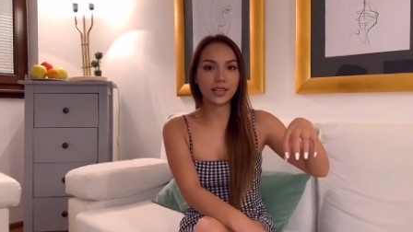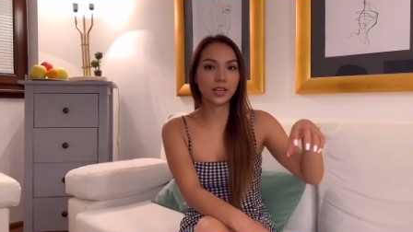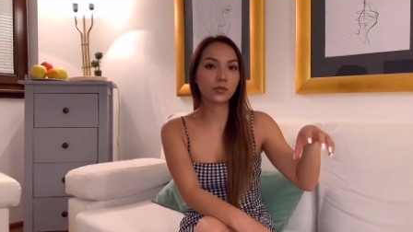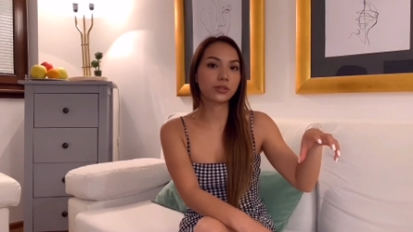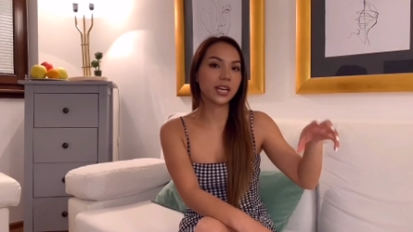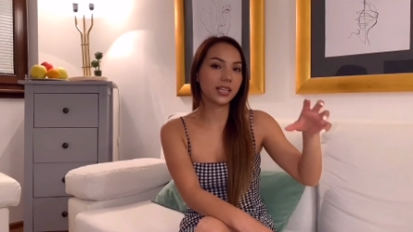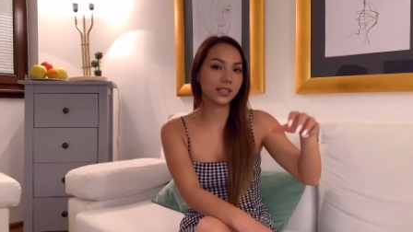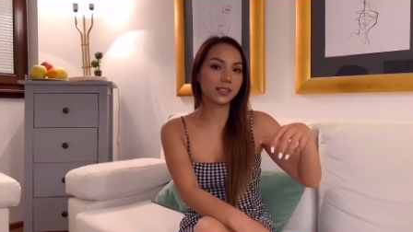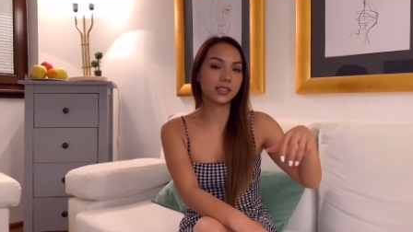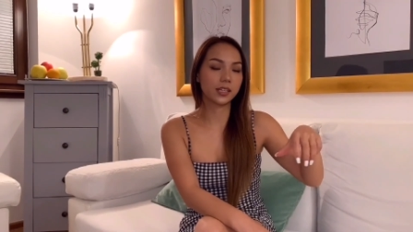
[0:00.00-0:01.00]
they created
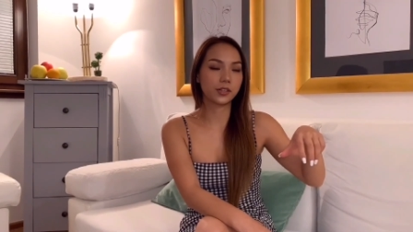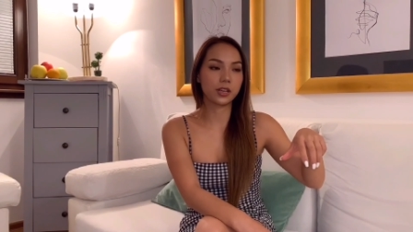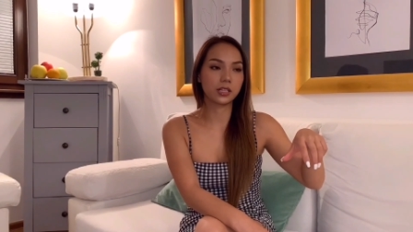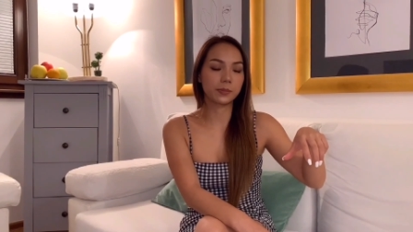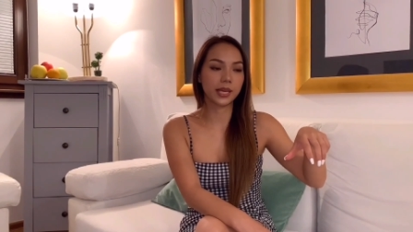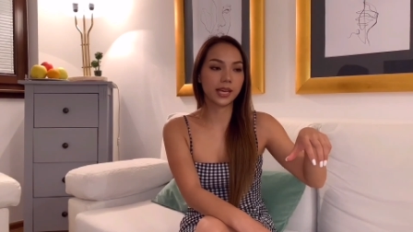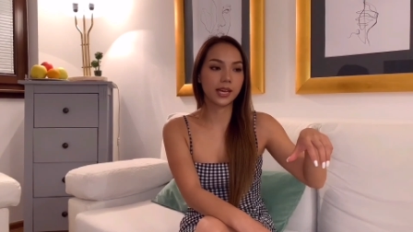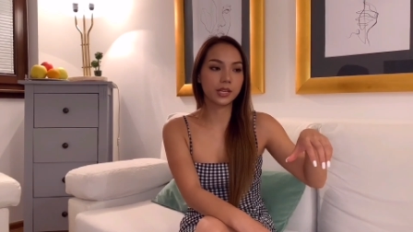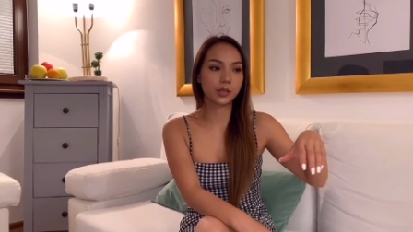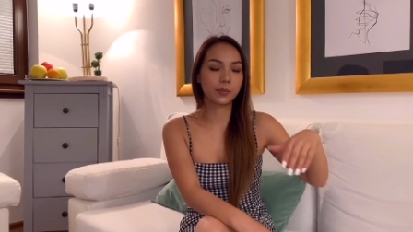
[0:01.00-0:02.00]
this dish is
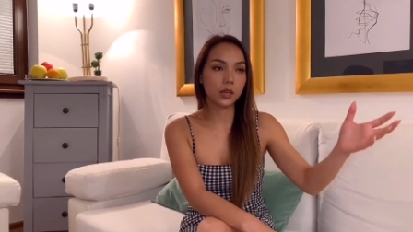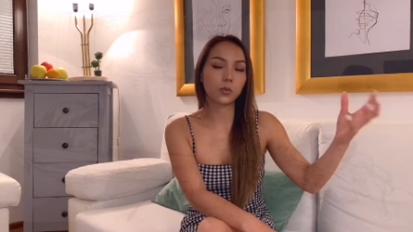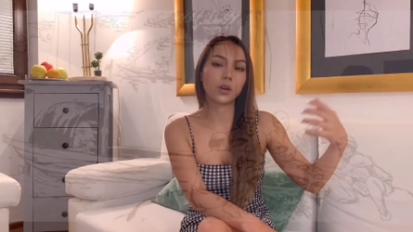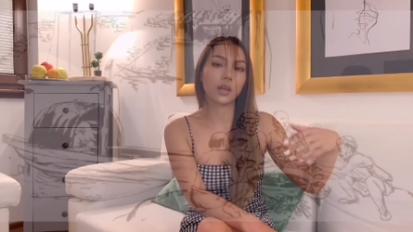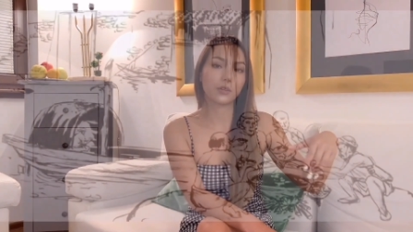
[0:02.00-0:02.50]
because there were a lot